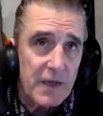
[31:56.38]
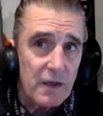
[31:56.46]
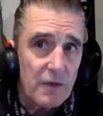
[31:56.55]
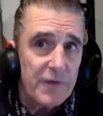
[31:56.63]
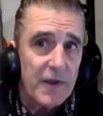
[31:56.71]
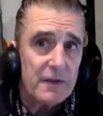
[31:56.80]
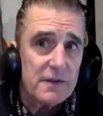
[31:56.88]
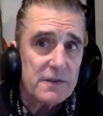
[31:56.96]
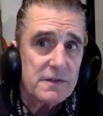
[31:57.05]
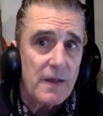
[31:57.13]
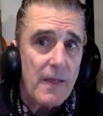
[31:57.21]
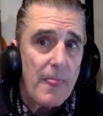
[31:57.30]
In fact,
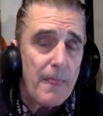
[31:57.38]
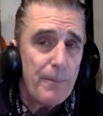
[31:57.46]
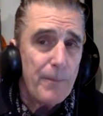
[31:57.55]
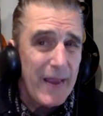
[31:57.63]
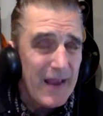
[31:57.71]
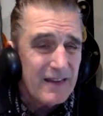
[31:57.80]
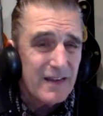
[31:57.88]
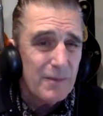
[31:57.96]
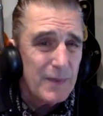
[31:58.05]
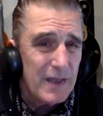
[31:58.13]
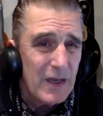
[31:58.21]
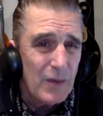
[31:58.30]
it's the band in
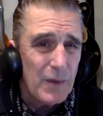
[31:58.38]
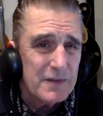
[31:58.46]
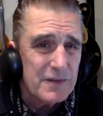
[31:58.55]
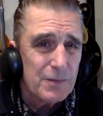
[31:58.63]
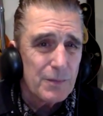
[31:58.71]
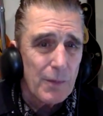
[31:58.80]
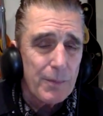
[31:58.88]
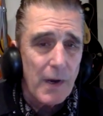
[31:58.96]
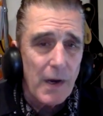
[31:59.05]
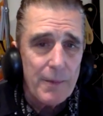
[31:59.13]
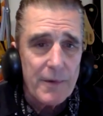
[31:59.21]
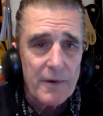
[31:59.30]
many ways is more
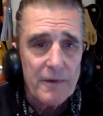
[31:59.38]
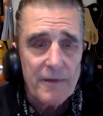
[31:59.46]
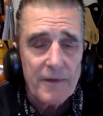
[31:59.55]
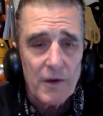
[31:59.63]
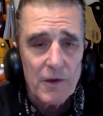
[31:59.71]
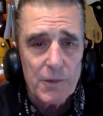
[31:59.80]
popular than the Altar